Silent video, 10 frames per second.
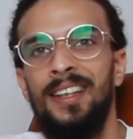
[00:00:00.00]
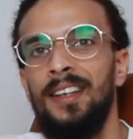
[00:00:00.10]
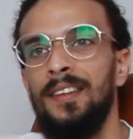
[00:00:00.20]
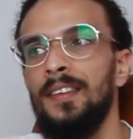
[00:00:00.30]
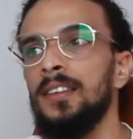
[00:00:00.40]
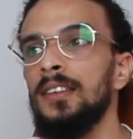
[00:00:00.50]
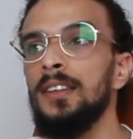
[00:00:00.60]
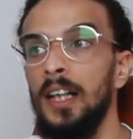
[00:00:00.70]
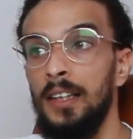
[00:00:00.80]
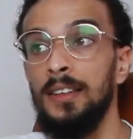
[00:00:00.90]
in
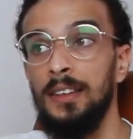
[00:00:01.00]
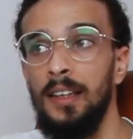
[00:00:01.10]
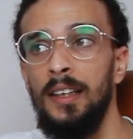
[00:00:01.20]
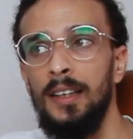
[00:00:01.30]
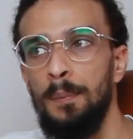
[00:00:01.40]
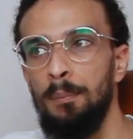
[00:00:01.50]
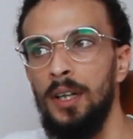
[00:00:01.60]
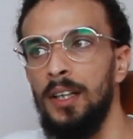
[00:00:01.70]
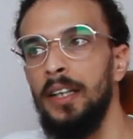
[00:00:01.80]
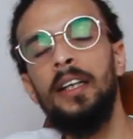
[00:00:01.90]
design setting,
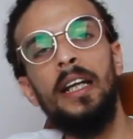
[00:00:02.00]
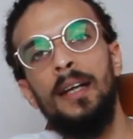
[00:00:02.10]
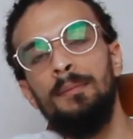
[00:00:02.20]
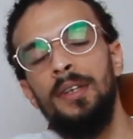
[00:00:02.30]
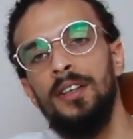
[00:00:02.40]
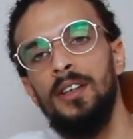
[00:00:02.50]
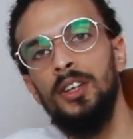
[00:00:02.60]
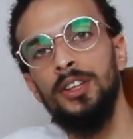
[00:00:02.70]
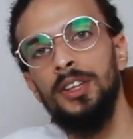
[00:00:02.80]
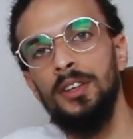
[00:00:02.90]
but it can be
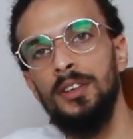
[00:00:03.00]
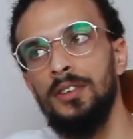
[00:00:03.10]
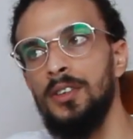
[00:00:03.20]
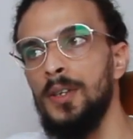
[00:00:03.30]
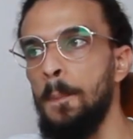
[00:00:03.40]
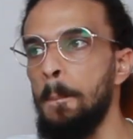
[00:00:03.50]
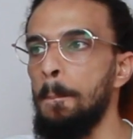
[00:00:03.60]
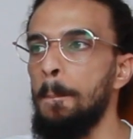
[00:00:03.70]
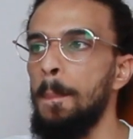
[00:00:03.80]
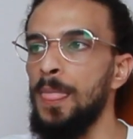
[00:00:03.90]
also
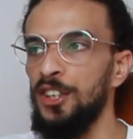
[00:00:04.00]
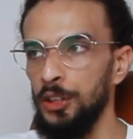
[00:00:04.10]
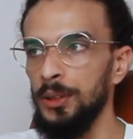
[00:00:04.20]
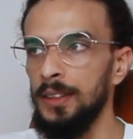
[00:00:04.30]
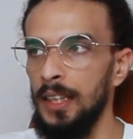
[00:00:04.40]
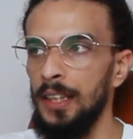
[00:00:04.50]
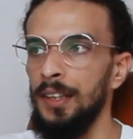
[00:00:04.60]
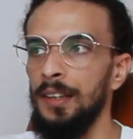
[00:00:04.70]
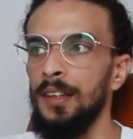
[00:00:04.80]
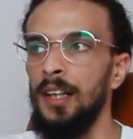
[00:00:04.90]
used
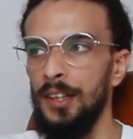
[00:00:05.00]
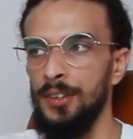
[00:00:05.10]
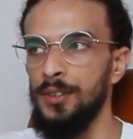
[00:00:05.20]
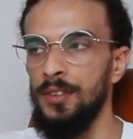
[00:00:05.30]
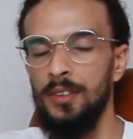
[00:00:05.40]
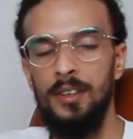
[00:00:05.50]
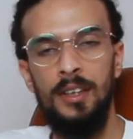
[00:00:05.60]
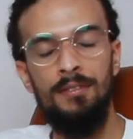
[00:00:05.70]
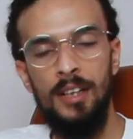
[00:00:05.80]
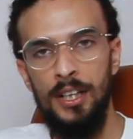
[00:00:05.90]
in other
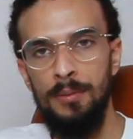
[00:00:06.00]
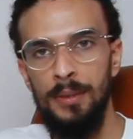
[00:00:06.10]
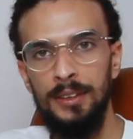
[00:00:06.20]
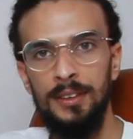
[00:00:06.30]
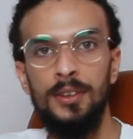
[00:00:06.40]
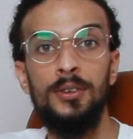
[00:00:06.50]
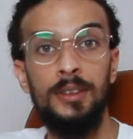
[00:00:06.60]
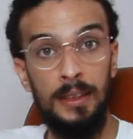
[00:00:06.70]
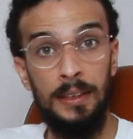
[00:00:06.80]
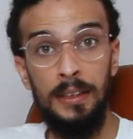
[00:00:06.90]
environments or
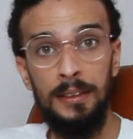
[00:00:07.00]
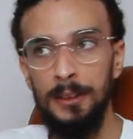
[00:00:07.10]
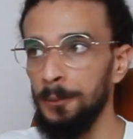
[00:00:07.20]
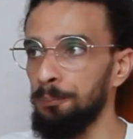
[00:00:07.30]
settings.